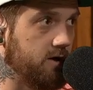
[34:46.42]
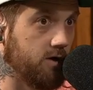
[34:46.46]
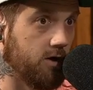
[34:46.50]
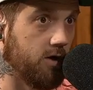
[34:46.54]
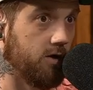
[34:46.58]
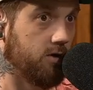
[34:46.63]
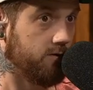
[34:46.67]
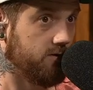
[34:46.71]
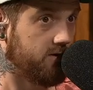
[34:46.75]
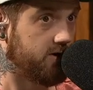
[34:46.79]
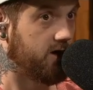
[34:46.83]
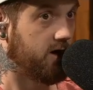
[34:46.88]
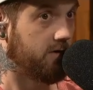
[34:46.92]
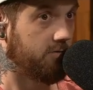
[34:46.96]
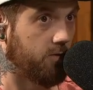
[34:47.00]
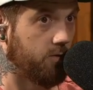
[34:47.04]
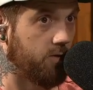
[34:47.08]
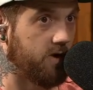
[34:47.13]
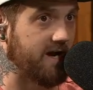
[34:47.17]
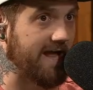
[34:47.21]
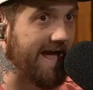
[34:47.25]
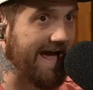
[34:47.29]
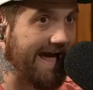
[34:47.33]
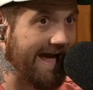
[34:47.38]
You know who the number
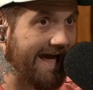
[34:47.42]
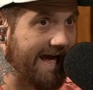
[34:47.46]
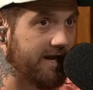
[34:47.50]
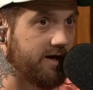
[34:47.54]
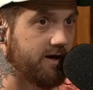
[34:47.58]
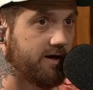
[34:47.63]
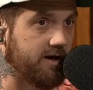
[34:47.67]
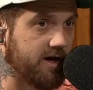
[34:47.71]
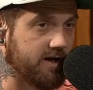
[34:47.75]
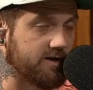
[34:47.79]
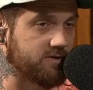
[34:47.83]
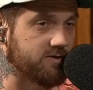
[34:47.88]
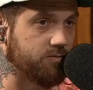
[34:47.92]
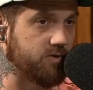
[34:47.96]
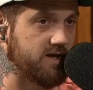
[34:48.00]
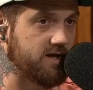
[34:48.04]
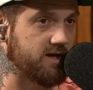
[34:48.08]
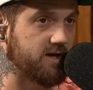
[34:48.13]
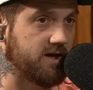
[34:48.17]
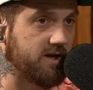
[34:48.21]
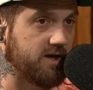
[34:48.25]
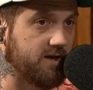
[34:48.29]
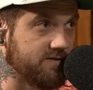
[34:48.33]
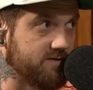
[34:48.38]
one ad next
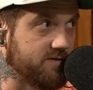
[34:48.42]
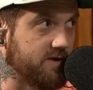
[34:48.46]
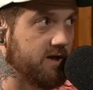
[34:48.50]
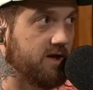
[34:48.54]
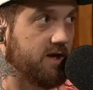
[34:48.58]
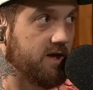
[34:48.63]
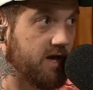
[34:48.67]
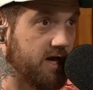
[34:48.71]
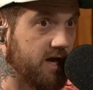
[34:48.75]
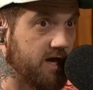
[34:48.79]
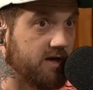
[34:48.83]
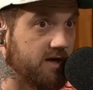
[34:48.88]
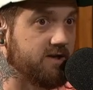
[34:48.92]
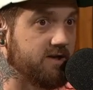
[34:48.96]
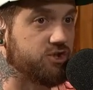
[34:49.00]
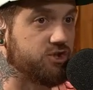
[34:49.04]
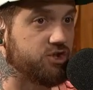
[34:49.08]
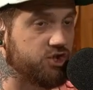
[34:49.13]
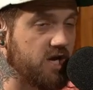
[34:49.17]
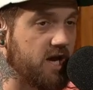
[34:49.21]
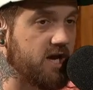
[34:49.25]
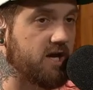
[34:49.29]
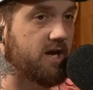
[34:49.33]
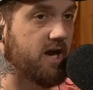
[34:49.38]
week is? it
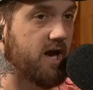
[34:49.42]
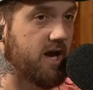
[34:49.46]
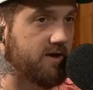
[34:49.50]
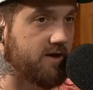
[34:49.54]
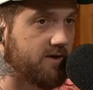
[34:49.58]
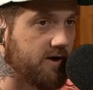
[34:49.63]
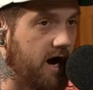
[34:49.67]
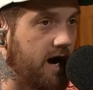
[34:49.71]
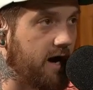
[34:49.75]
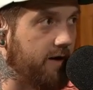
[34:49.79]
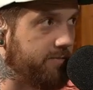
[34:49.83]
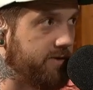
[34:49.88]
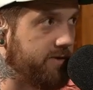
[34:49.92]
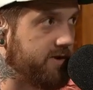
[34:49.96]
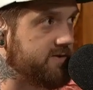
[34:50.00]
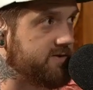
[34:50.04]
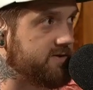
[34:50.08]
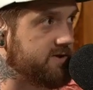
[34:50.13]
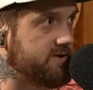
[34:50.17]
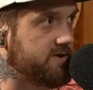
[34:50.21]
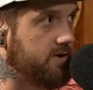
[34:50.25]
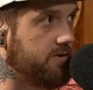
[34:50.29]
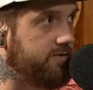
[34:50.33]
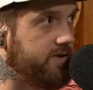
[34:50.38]
is J.K.
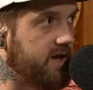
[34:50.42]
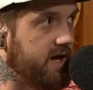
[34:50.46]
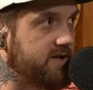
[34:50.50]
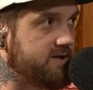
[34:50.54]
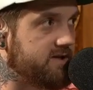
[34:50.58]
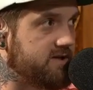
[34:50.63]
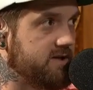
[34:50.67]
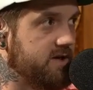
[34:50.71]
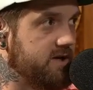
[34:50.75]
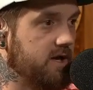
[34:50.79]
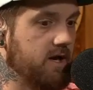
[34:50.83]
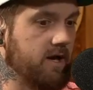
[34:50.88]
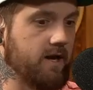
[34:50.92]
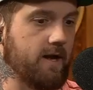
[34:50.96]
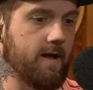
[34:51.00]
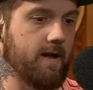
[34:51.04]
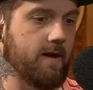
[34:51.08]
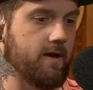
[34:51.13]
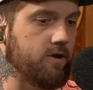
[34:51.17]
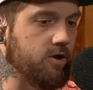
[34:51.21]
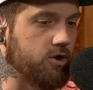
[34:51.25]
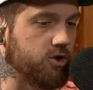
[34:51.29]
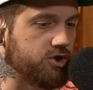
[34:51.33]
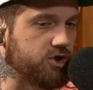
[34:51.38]
Dobbins. So that's
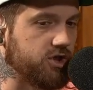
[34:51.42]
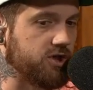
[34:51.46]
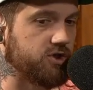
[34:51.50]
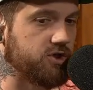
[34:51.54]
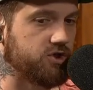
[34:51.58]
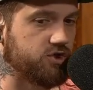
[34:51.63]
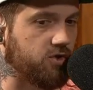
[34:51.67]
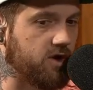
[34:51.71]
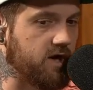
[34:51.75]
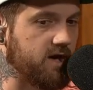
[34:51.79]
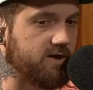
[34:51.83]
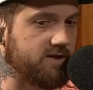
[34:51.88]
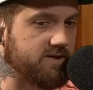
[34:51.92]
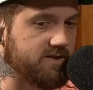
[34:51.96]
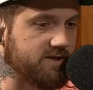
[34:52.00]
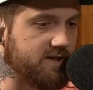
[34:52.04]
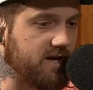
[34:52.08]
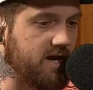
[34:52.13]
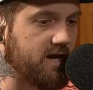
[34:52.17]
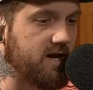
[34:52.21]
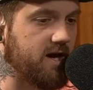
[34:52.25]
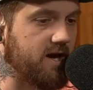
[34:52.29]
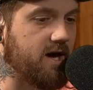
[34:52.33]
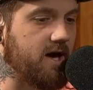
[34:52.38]
you're just trying to
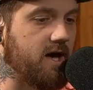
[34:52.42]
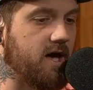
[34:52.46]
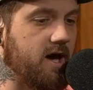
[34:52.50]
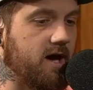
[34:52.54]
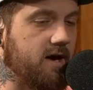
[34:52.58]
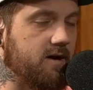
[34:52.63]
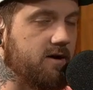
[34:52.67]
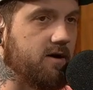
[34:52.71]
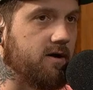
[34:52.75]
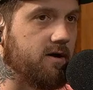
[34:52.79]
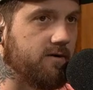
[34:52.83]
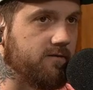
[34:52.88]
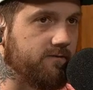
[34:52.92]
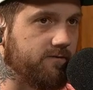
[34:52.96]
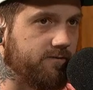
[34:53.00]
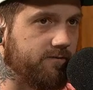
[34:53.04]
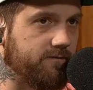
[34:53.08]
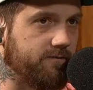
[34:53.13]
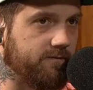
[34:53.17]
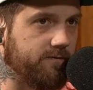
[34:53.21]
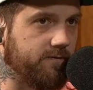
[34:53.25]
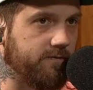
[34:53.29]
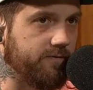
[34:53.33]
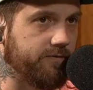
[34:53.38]
stay ahead
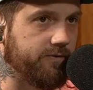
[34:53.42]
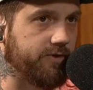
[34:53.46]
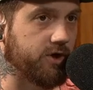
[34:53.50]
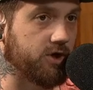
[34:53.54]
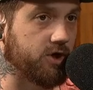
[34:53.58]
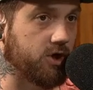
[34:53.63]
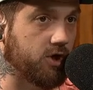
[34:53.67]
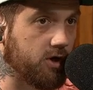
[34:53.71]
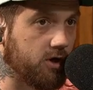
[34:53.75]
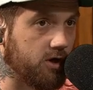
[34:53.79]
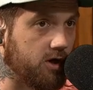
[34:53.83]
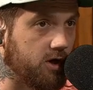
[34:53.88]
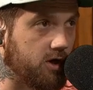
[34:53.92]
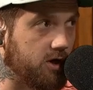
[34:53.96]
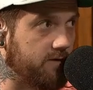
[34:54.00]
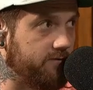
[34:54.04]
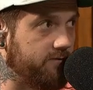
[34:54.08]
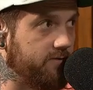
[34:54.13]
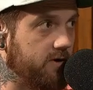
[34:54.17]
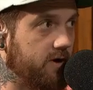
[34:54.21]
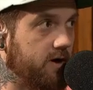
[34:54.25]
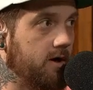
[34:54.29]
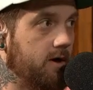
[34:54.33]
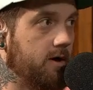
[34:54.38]
of the
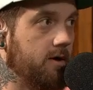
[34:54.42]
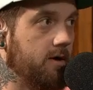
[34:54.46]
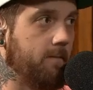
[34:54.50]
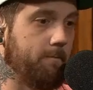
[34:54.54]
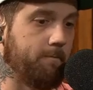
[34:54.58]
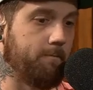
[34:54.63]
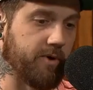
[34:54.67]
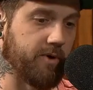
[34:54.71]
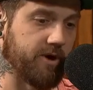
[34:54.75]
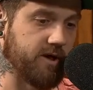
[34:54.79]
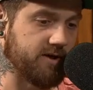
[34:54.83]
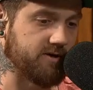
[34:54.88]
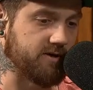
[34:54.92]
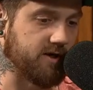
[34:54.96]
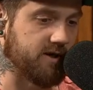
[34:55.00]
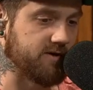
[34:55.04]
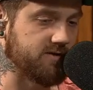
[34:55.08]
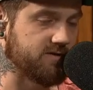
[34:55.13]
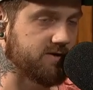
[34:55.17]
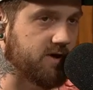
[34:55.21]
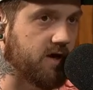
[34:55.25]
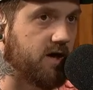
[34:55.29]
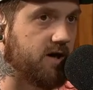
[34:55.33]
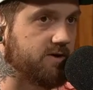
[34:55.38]
curve, but it
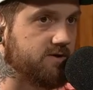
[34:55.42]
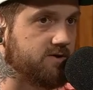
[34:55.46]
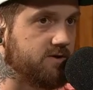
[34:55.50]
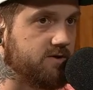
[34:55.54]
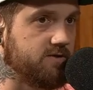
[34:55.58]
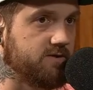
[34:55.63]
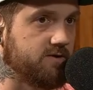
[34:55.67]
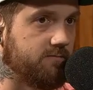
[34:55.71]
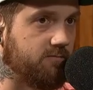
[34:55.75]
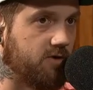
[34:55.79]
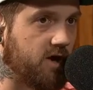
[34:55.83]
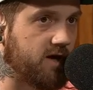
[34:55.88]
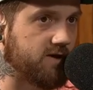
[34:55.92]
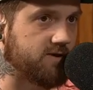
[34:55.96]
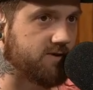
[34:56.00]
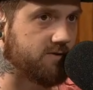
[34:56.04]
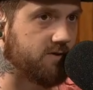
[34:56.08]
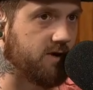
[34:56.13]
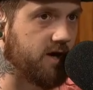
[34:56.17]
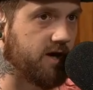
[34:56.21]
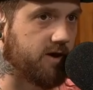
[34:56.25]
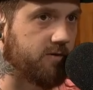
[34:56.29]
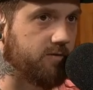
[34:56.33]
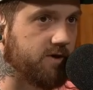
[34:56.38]
does cost you some
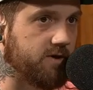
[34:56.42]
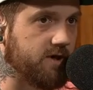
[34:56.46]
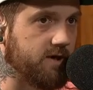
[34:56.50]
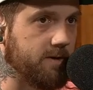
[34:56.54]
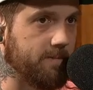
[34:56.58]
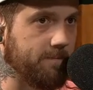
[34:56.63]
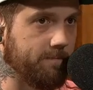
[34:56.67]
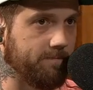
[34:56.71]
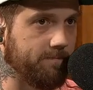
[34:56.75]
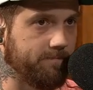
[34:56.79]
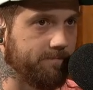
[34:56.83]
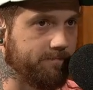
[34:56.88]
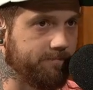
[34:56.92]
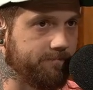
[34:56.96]
roster equity.